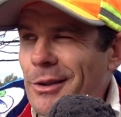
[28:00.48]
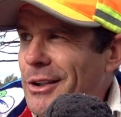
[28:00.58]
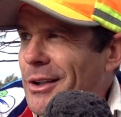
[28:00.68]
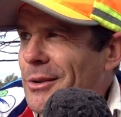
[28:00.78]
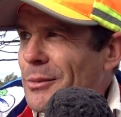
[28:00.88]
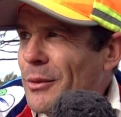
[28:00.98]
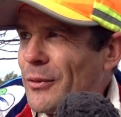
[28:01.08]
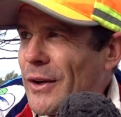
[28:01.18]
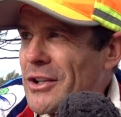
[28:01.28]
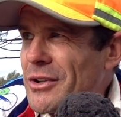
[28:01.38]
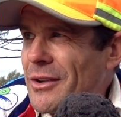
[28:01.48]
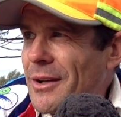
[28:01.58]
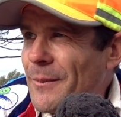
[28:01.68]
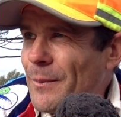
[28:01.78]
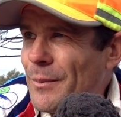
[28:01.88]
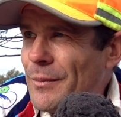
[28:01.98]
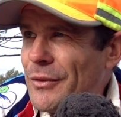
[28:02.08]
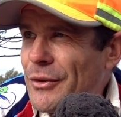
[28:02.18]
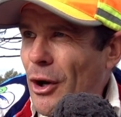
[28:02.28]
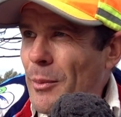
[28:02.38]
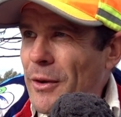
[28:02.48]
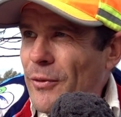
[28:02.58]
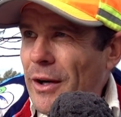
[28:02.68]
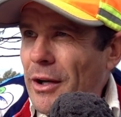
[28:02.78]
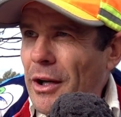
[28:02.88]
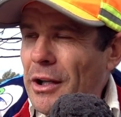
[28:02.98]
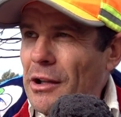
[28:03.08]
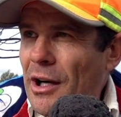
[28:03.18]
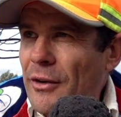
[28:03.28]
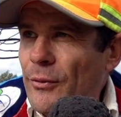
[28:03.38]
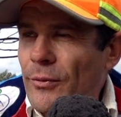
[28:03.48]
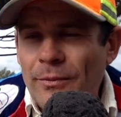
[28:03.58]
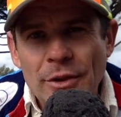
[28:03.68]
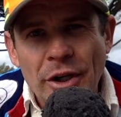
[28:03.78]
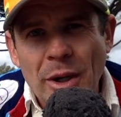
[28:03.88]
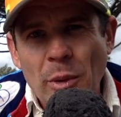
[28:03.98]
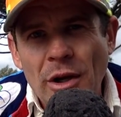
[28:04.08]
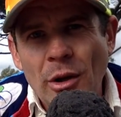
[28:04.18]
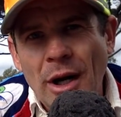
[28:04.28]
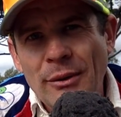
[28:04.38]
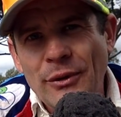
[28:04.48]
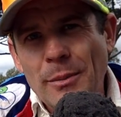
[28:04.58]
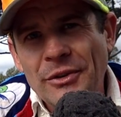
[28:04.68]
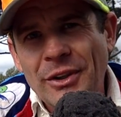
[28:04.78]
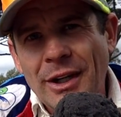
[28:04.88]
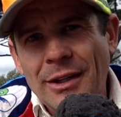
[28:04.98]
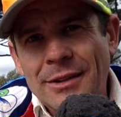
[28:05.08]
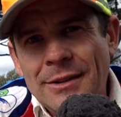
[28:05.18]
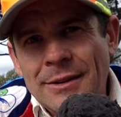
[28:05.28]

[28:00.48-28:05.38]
you know, with affection there. Don't be a fucking idiot in life. You only get one life. Don't miss out.